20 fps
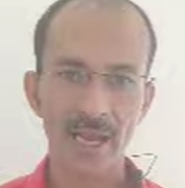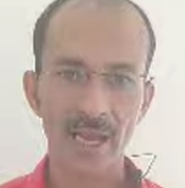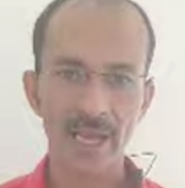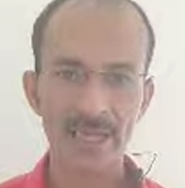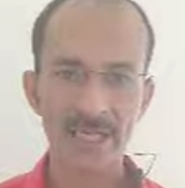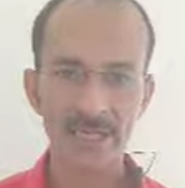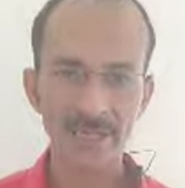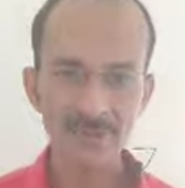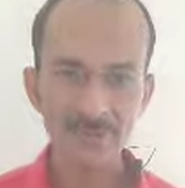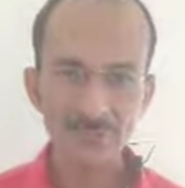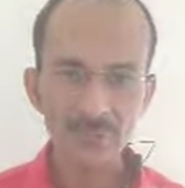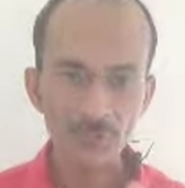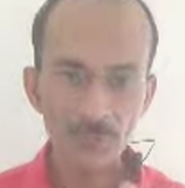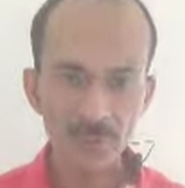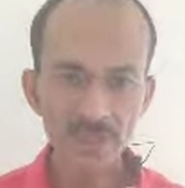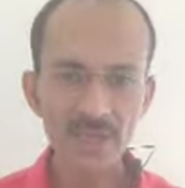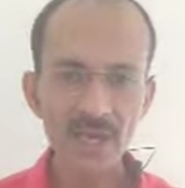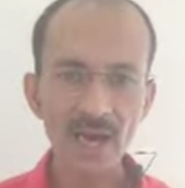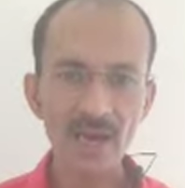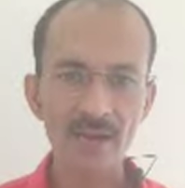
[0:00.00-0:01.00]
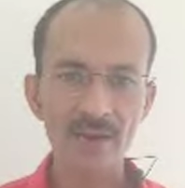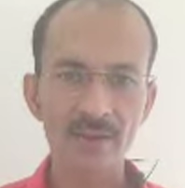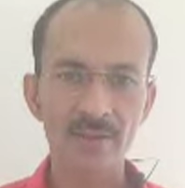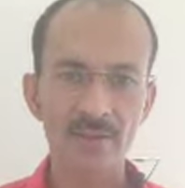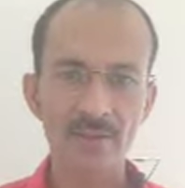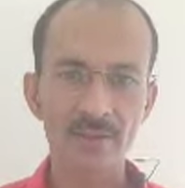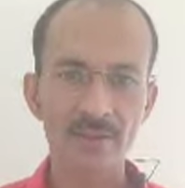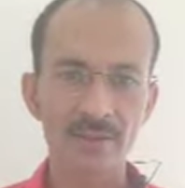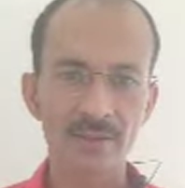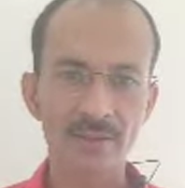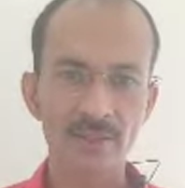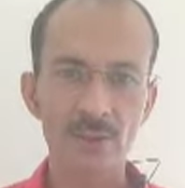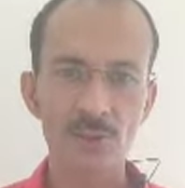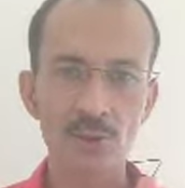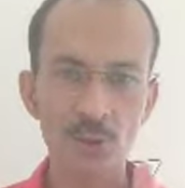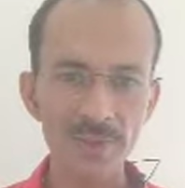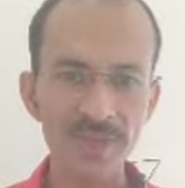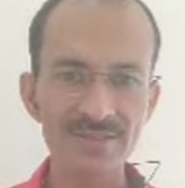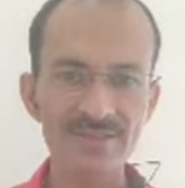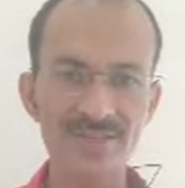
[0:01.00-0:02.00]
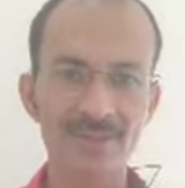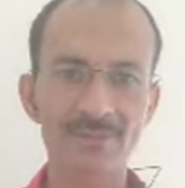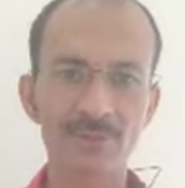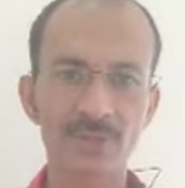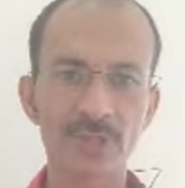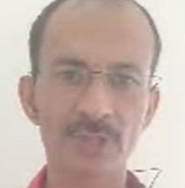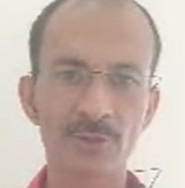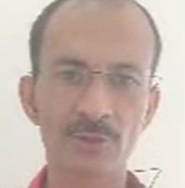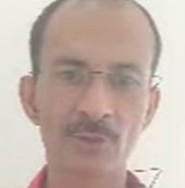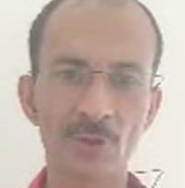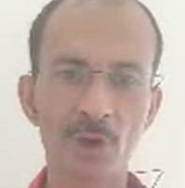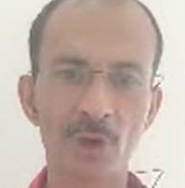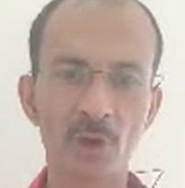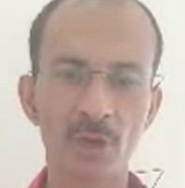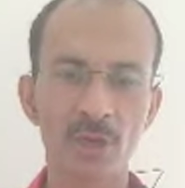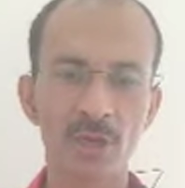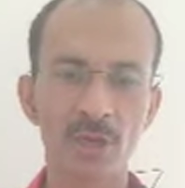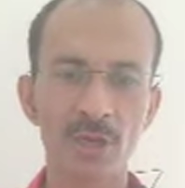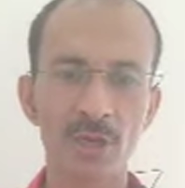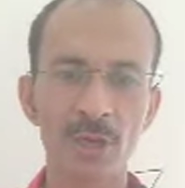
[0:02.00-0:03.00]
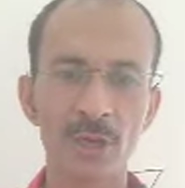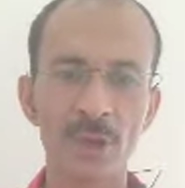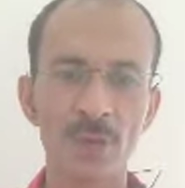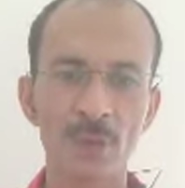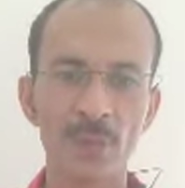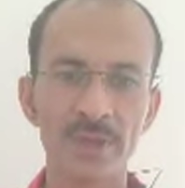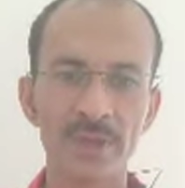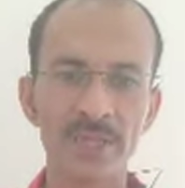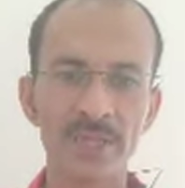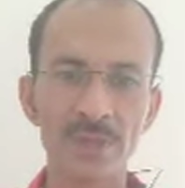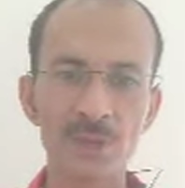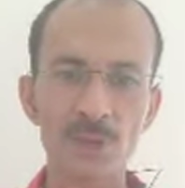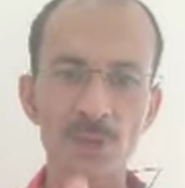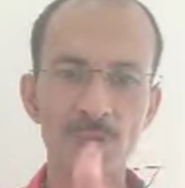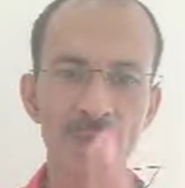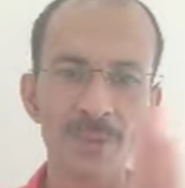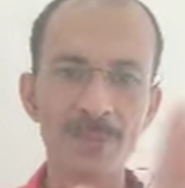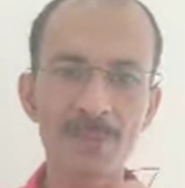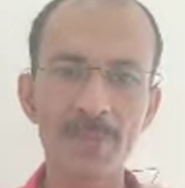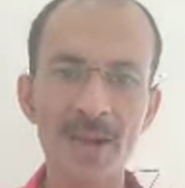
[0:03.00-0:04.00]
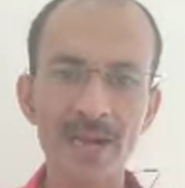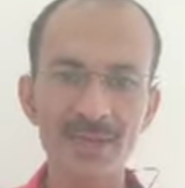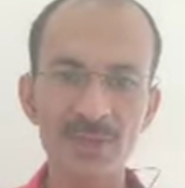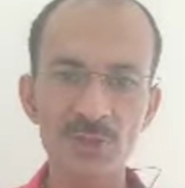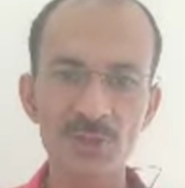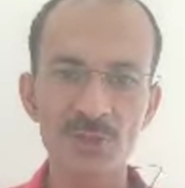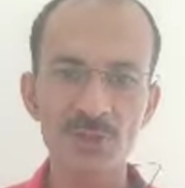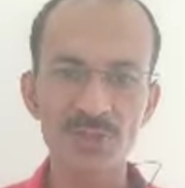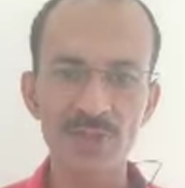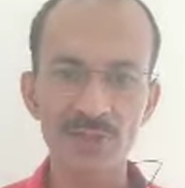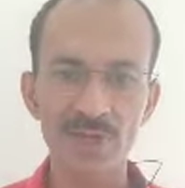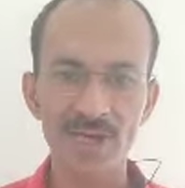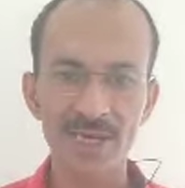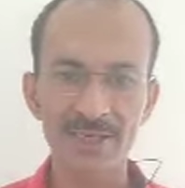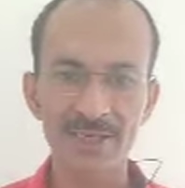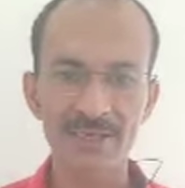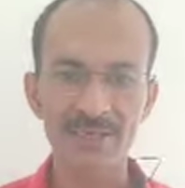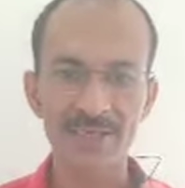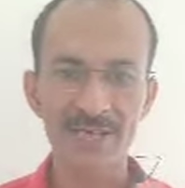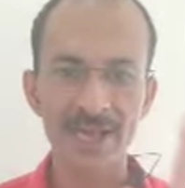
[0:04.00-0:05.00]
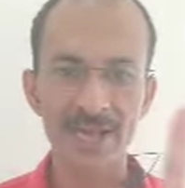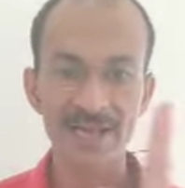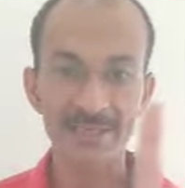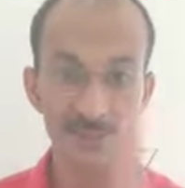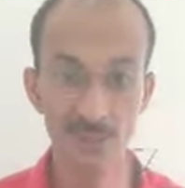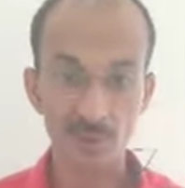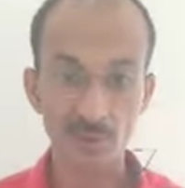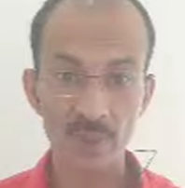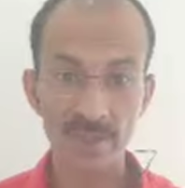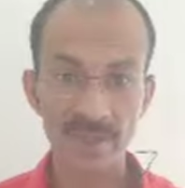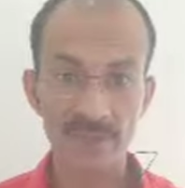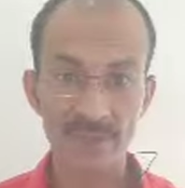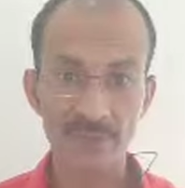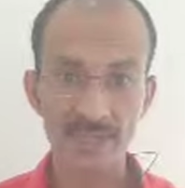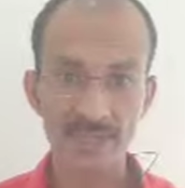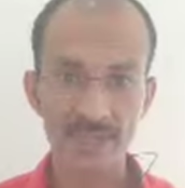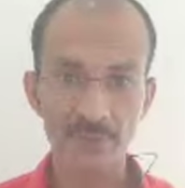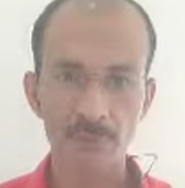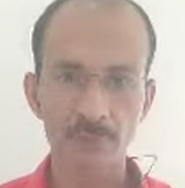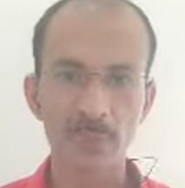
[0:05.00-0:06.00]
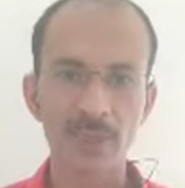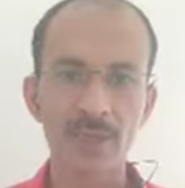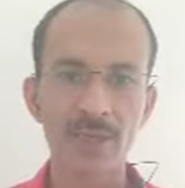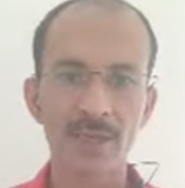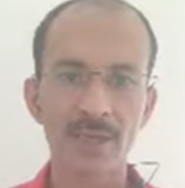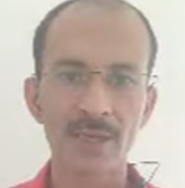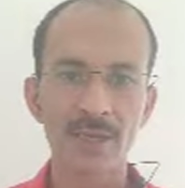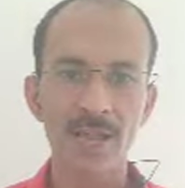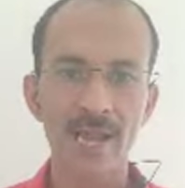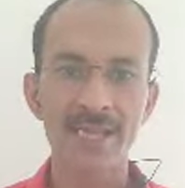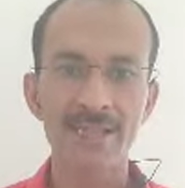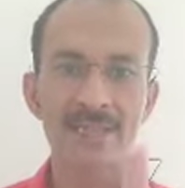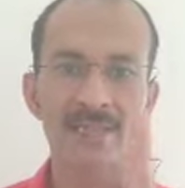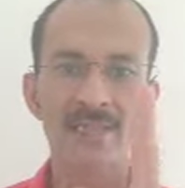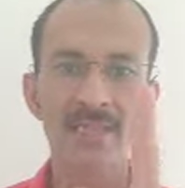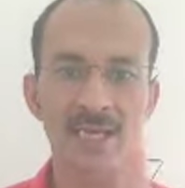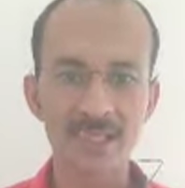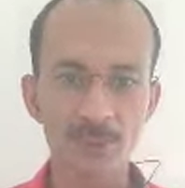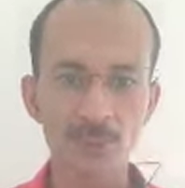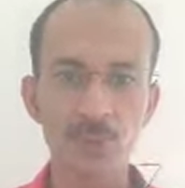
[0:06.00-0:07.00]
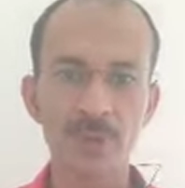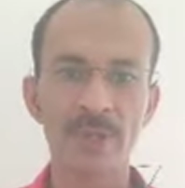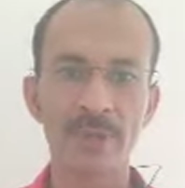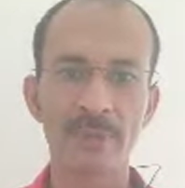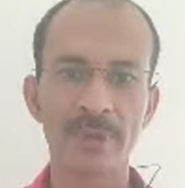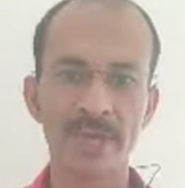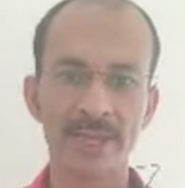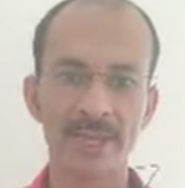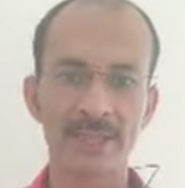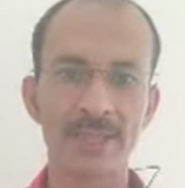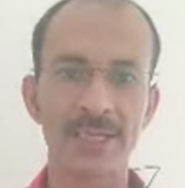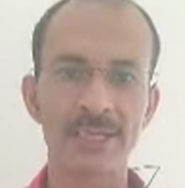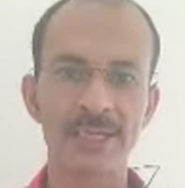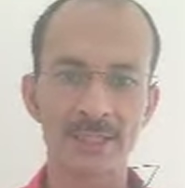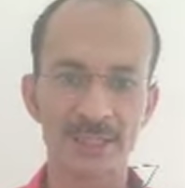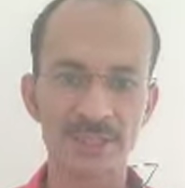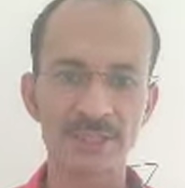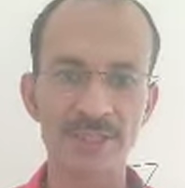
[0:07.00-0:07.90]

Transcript: And if we are doing something wrong, we need to come back to the track at the right time, and that will make the